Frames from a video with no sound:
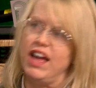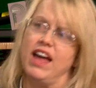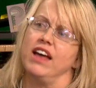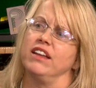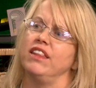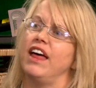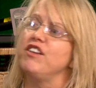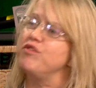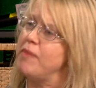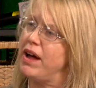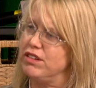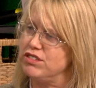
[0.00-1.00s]
and
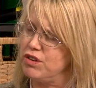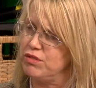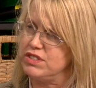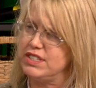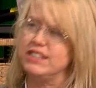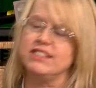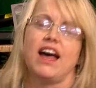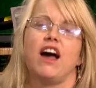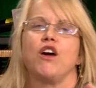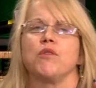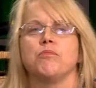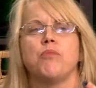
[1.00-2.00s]
life milestones, things that
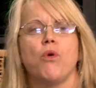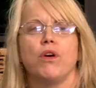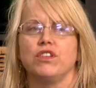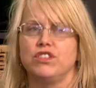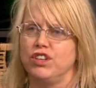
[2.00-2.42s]
are important